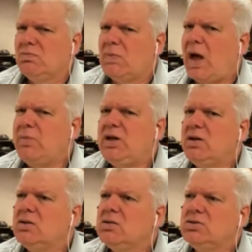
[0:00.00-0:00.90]
I
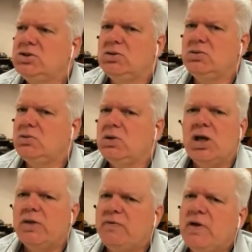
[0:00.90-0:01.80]
mean, dude,
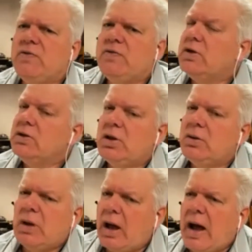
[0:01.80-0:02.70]
the, the,
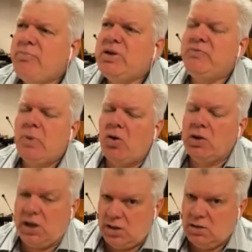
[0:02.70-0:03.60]
the, I've been,
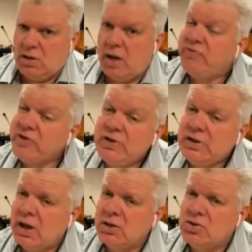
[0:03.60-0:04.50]
okay, I'm
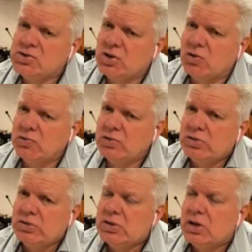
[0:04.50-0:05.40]
59 years old.
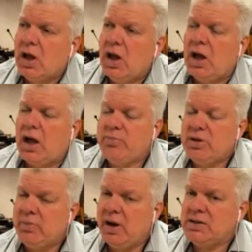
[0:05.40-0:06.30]
I've
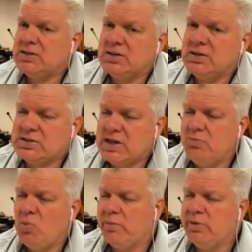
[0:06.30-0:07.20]
been married to the
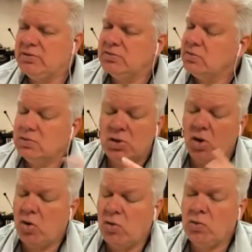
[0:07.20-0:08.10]
same woman the
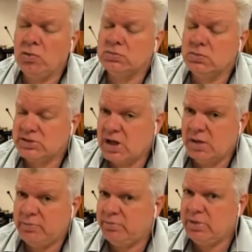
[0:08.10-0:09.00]
whole
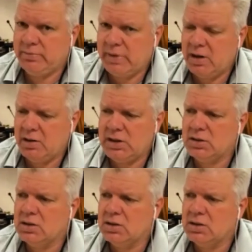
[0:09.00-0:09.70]
time I've been married.